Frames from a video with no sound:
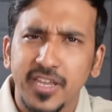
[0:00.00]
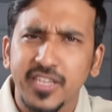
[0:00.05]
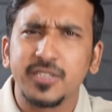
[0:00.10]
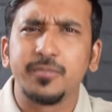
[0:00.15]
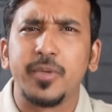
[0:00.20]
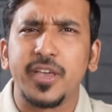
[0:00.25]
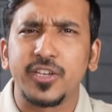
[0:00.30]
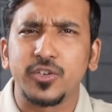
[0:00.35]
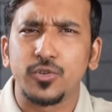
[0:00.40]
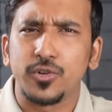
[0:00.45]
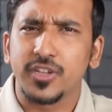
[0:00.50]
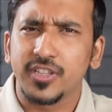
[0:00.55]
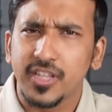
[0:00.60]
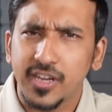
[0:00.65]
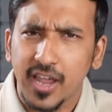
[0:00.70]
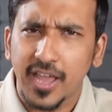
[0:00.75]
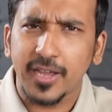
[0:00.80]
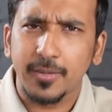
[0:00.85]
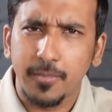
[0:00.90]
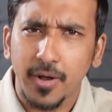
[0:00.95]
please make sure to
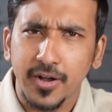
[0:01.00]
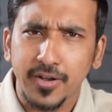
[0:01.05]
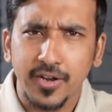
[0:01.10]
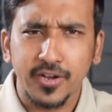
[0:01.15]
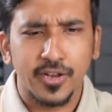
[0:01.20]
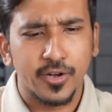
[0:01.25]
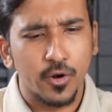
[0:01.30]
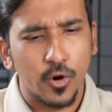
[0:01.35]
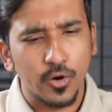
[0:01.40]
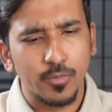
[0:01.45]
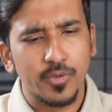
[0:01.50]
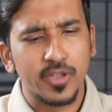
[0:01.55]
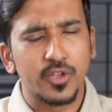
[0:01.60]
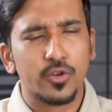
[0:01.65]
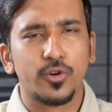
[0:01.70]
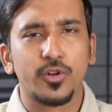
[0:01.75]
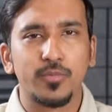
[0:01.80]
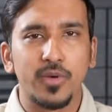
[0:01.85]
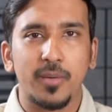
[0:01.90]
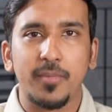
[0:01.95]
hit the like button in order to
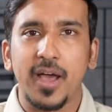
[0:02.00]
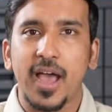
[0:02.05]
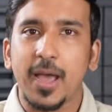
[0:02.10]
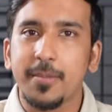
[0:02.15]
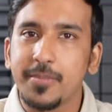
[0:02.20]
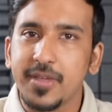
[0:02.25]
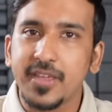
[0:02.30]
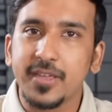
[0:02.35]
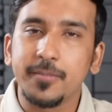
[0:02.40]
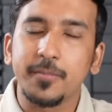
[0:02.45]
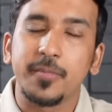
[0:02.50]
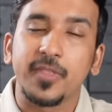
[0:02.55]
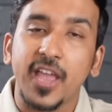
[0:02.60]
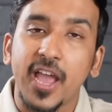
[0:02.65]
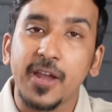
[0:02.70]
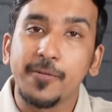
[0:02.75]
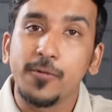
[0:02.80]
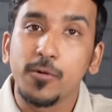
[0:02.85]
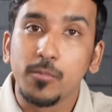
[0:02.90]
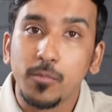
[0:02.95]
make YouTube Baba happy.
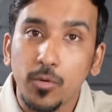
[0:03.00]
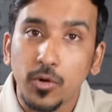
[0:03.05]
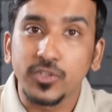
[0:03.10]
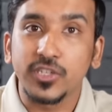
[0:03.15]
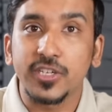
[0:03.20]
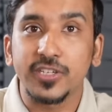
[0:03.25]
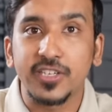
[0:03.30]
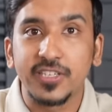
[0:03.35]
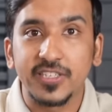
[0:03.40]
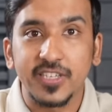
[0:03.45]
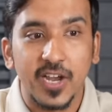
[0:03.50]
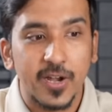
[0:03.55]
And for more such